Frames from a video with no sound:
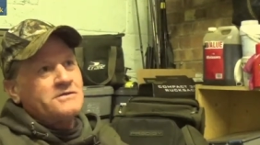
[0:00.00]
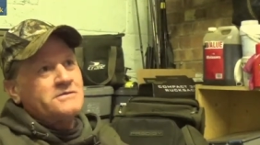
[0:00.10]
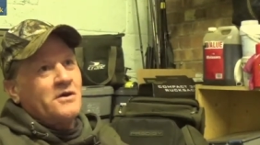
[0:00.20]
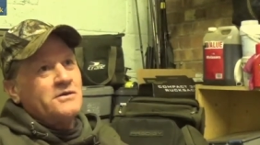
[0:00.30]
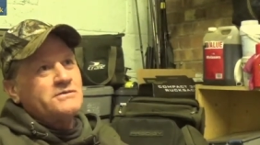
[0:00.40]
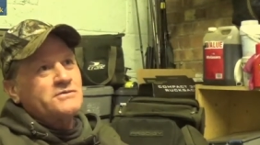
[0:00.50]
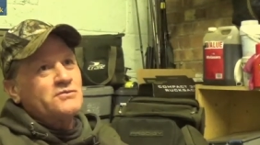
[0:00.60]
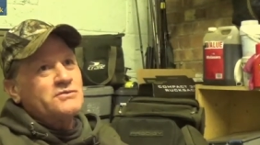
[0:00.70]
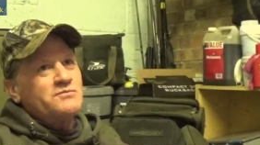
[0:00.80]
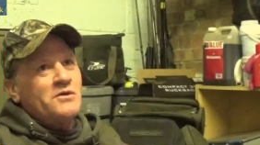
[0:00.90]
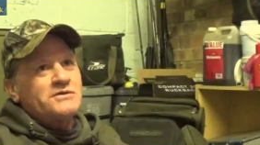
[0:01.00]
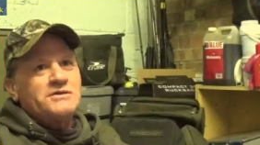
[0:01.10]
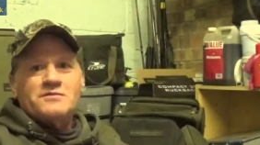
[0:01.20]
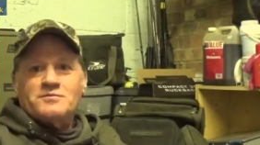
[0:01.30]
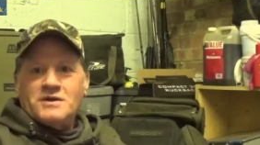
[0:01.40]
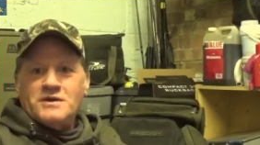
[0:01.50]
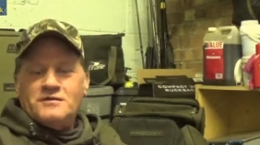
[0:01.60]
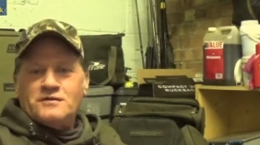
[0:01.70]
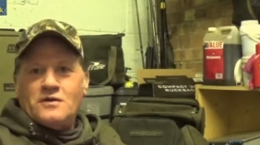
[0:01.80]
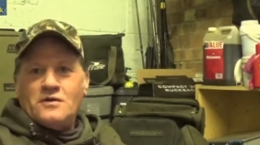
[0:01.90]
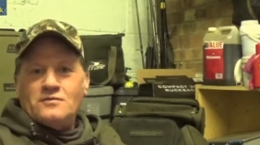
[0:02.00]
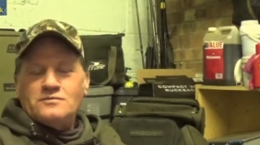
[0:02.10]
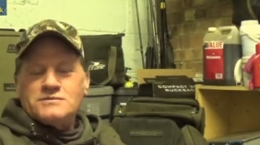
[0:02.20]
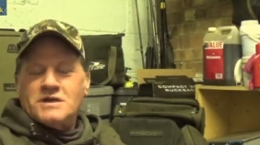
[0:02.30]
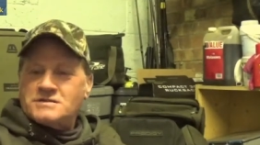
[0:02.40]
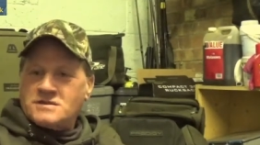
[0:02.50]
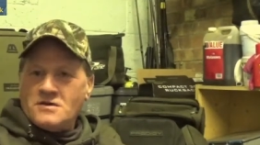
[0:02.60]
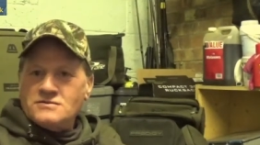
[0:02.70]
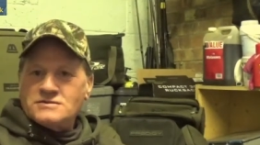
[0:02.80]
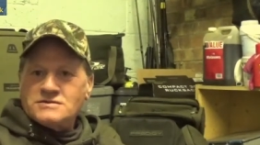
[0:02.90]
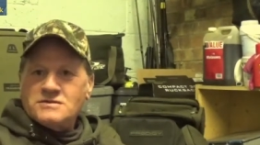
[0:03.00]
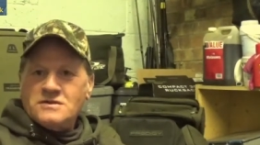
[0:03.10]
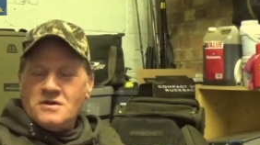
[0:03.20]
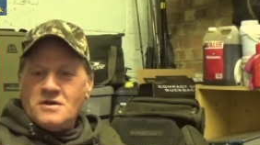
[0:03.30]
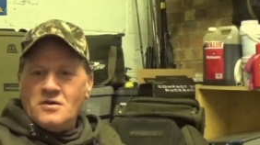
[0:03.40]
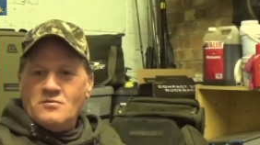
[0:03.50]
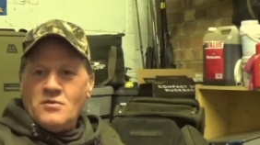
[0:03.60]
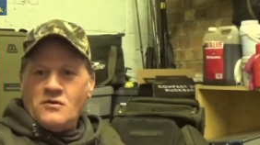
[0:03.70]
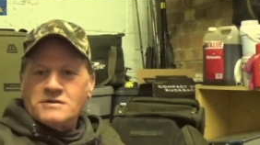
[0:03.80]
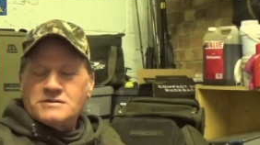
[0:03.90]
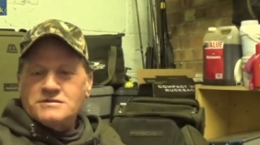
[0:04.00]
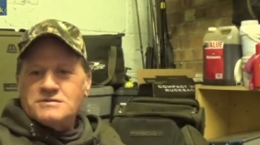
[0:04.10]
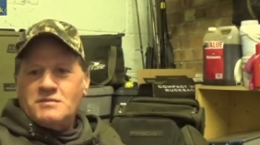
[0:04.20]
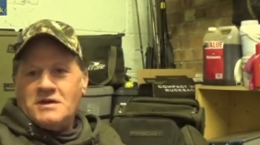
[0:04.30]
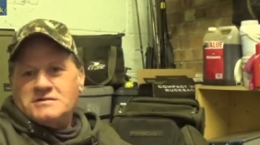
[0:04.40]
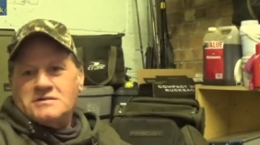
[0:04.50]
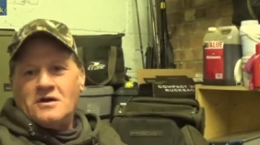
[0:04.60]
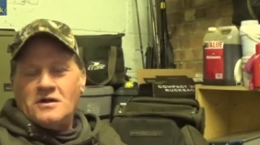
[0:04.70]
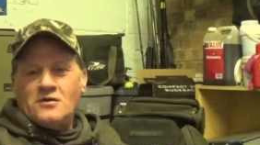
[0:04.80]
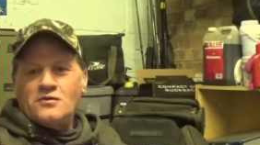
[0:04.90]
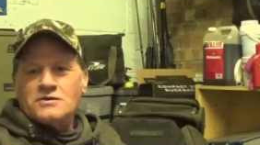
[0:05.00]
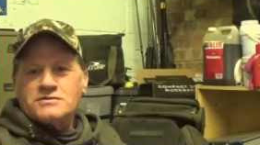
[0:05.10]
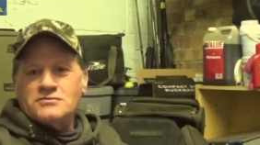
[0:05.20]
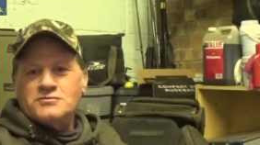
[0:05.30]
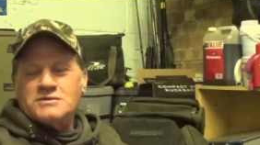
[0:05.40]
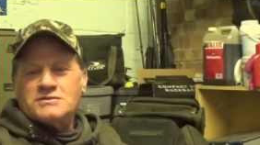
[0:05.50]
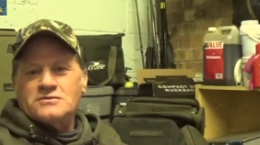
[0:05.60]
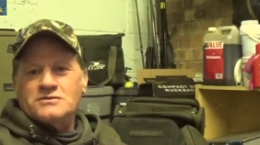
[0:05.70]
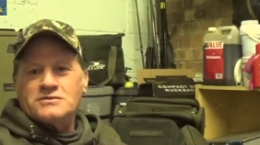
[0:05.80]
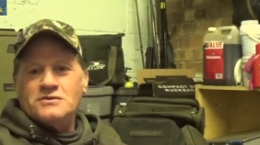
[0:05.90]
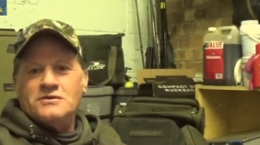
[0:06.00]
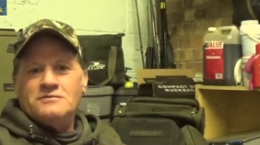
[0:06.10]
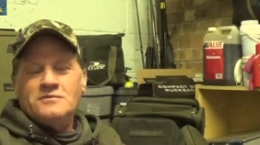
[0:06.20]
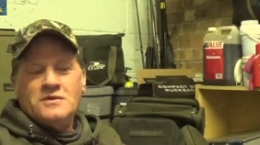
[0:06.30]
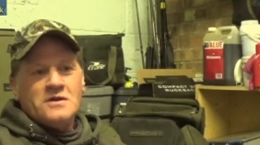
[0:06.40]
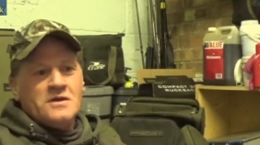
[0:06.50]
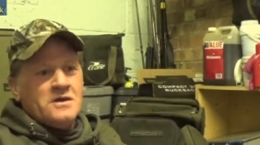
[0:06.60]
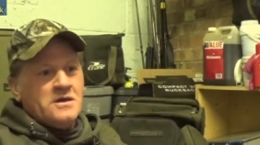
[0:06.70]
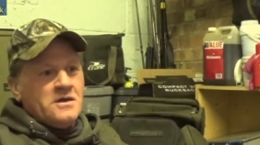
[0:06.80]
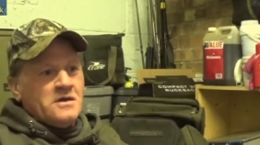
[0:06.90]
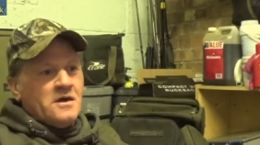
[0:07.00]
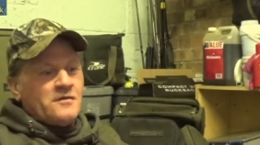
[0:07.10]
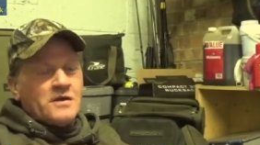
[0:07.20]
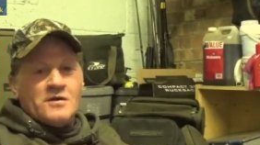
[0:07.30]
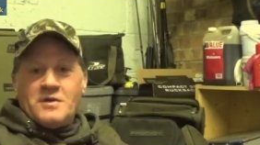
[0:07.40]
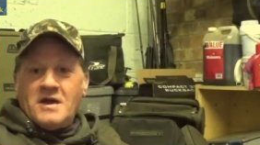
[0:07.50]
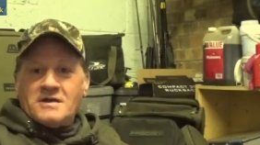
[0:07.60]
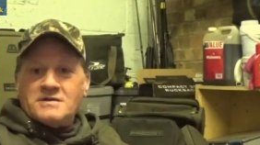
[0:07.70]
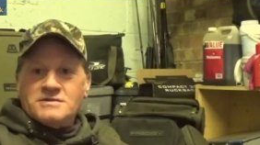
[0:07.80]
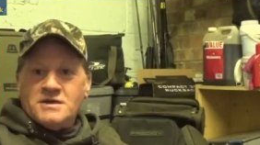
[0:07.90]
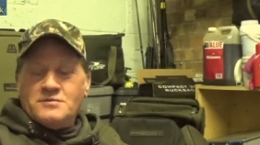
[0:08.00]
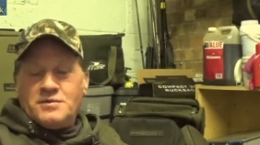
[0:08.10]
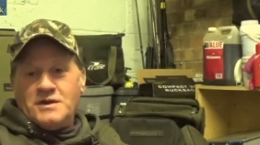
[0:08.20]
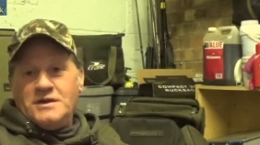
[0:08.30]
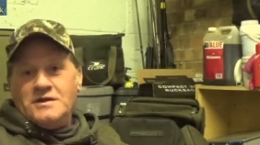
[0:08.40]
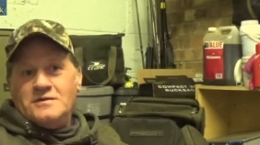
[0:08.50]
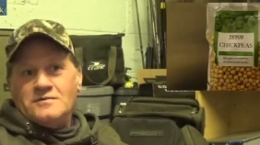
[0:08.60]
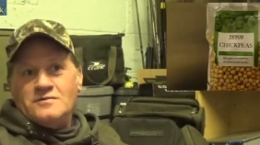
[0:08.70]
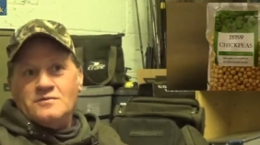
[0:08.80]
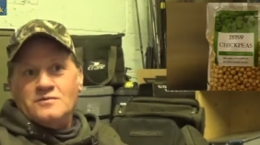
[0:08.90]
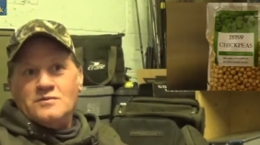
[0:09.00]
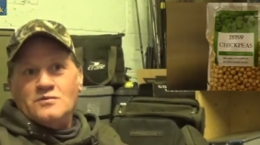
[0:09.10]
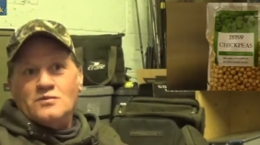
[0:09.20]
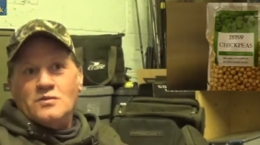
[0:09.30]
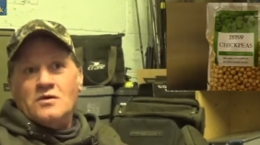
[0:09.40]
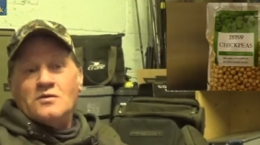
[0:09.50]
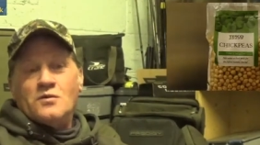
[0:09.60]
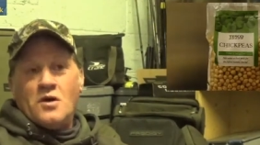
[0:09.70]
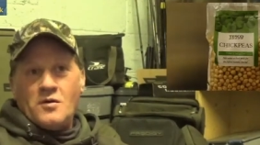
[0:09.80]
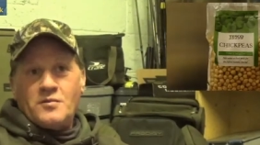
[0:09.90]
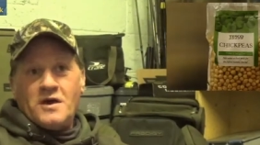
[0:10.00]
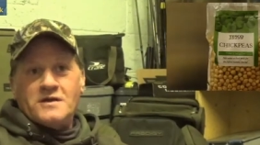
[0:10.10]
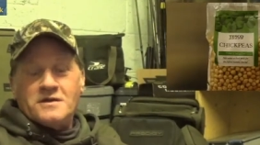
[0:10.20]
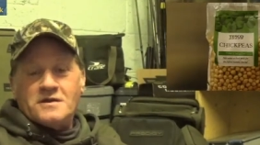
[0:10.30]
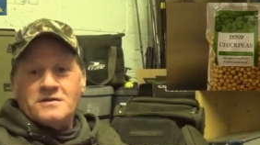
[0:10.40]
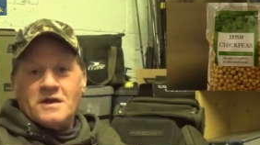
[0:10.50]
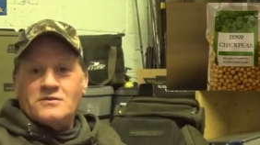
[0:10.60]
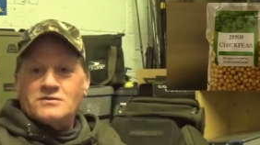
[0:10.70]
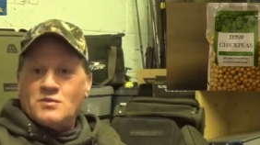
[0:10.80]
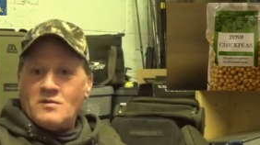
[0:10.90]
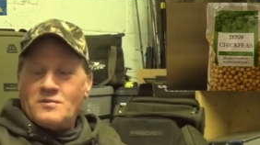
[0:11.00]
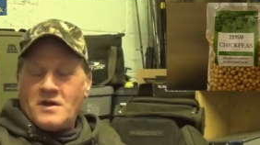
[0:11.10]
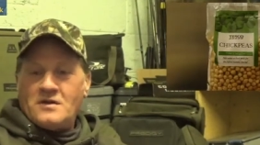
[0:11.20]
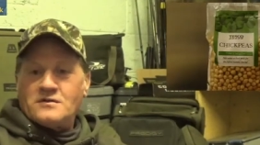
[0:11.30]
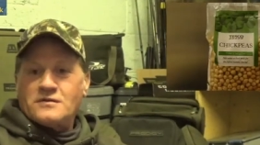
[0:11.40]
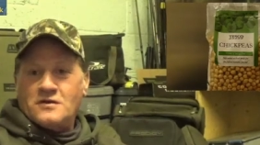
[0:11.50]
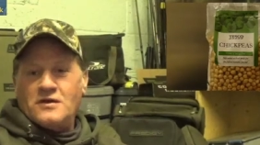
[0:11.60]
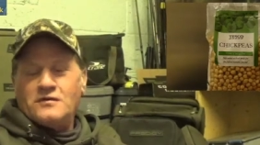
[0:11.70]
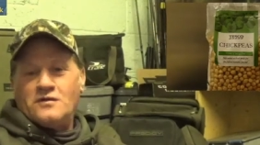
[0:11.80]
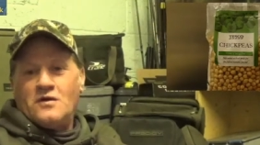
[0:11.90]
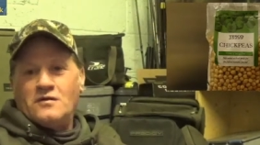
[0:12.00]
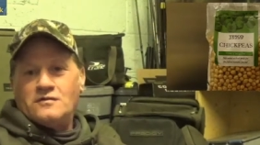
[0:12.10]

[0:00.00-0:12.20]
I source my chickpea from Tesco's and Morrison's, places like that. All the superstores do them. I think a bag of chickpea, what I paid the other day, was £1.35,